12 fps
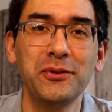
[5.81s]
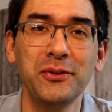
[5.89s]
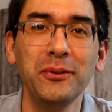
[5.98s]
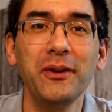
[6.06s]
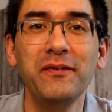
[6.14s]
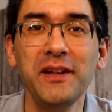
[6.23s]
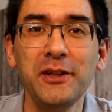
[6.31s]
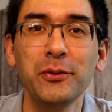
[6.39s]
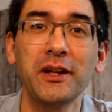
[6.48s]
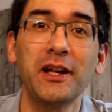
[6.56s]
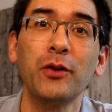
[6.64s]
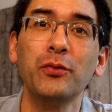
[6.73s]
to the video
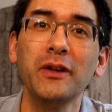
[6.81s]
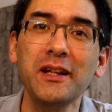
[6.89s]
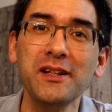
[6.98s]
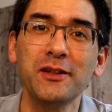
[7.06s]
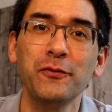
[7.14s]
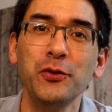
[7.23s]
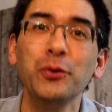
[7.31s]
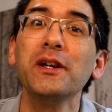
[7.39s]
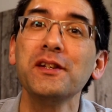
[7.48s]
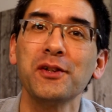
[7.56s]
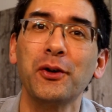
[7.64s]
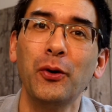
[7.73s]
that I released a few
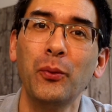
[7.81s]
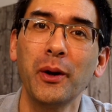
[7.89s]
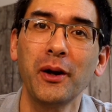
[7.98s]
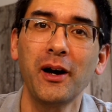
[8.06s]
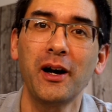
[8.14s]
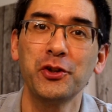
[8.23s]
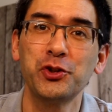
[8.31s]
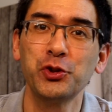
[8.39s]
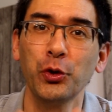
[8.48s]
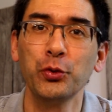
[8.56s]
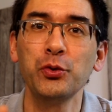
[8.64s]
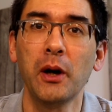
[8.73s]
days ago where I
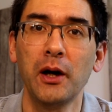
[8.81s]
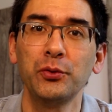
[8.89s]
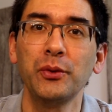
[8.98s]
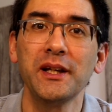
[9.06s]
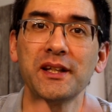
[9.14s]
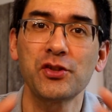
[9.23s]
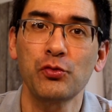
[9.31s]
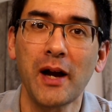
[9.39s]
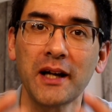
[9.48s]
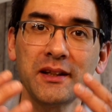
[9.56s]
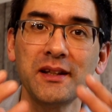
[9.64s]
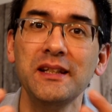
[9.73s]
showed you how to
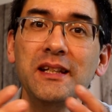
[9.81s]
extract